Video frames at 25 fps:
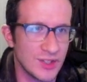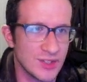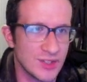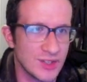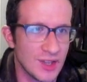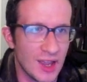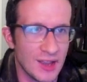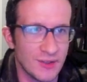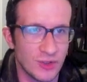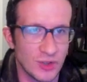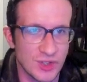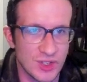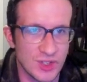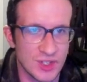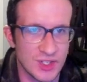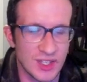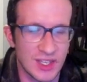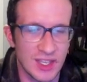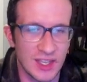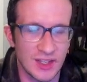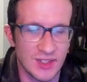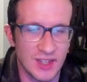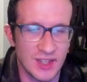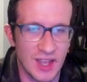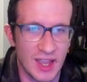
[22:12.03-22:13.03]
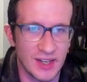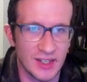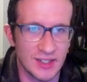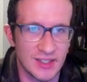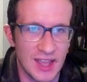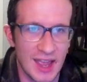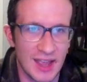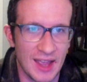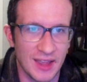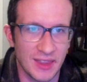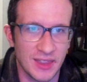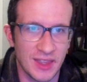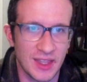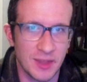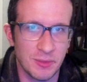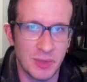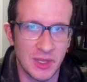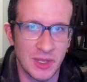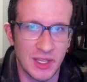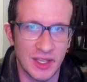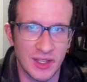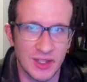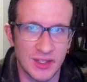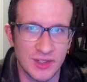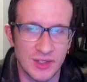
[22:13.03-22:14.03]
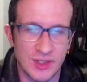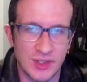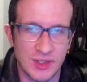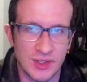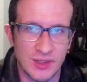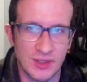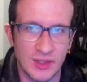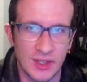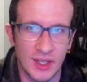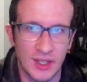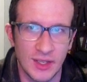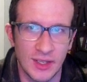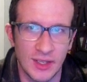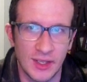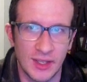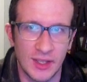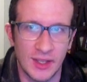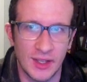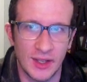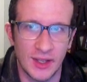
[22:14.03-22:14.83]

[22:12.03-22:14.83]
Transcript: queenside versus kingside attack thing because